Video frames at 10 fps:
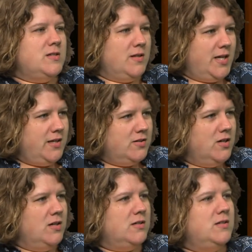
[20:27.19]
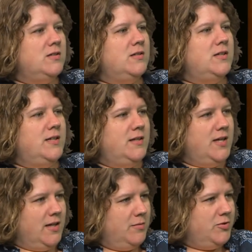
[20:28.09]
Lenny Clark,
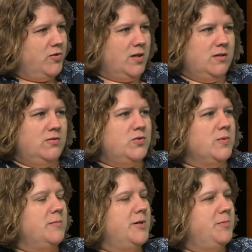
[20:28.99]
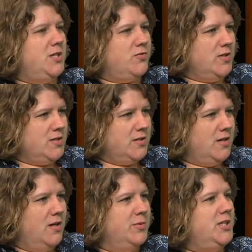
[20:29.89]
Kelly McFarland, who's one of my best friends in
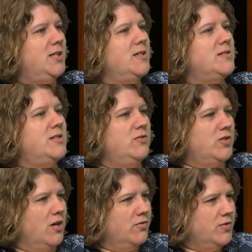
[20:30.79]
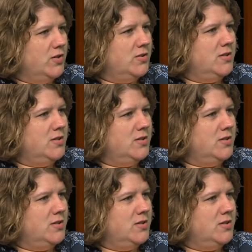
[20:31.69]
comedy, and Steve Scarfo.